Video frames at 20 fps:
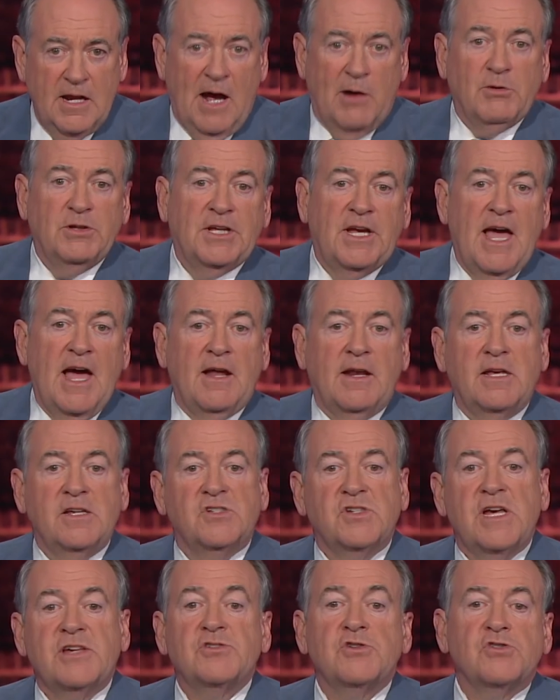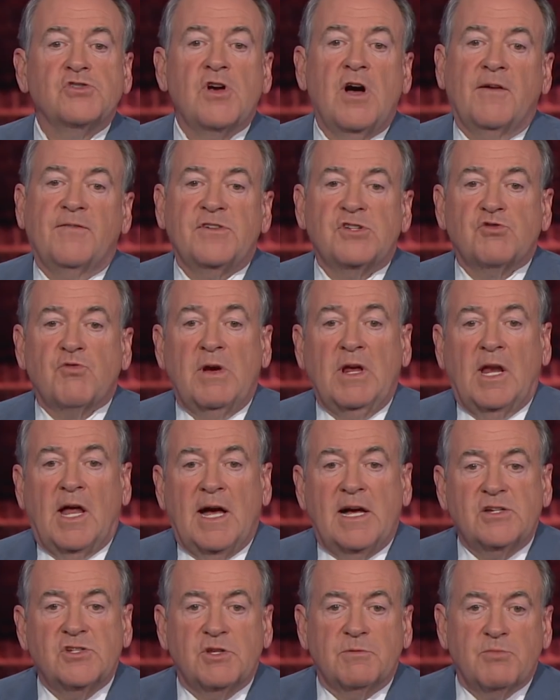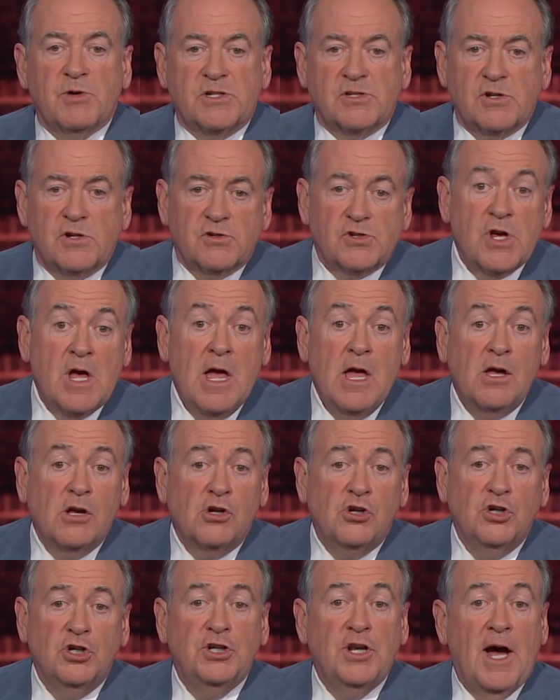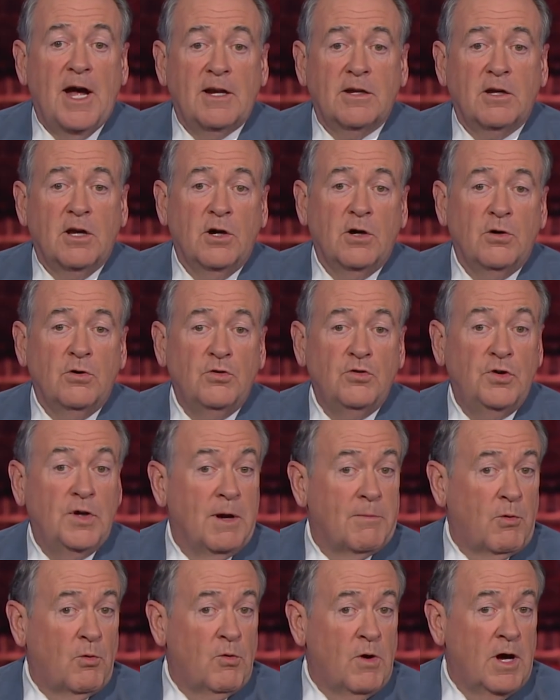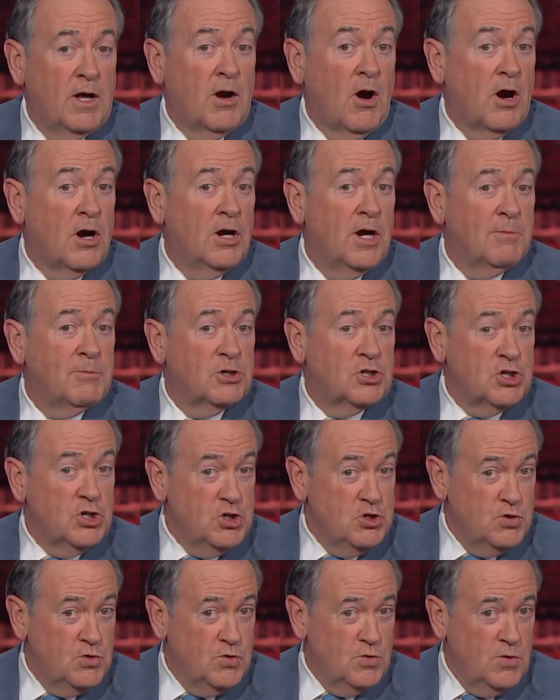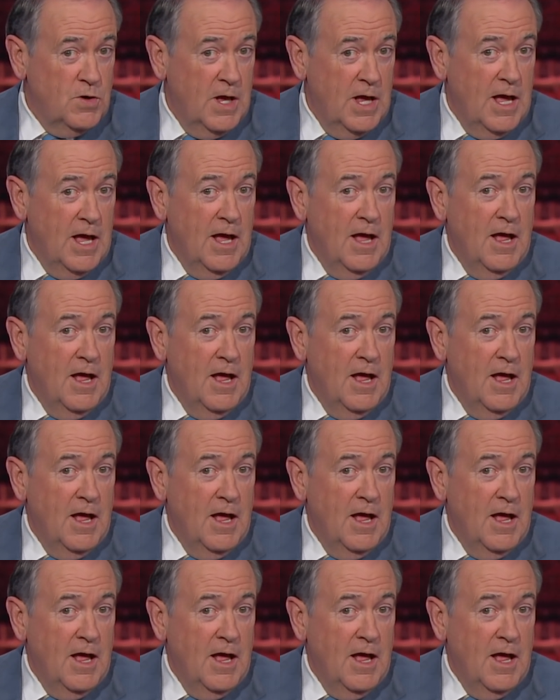Now, when the county assessor's office realized the Pritzkers could not go number one or number two,